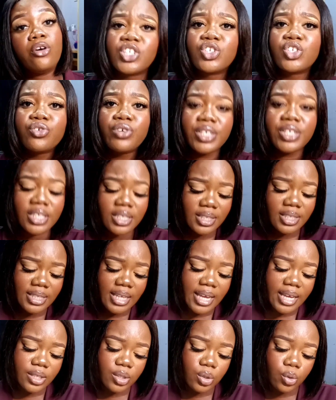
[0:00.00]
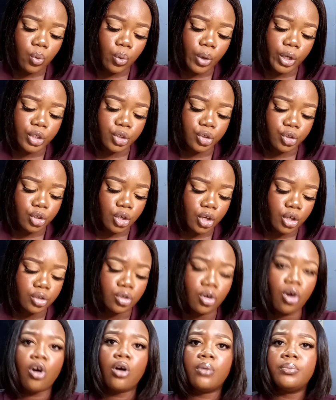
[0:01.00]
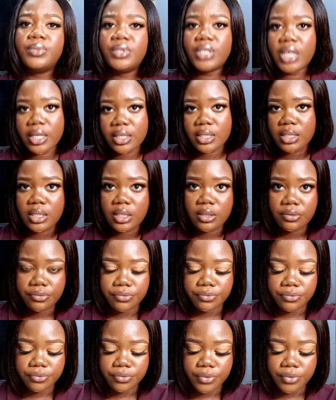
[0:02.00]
The screening test question objective?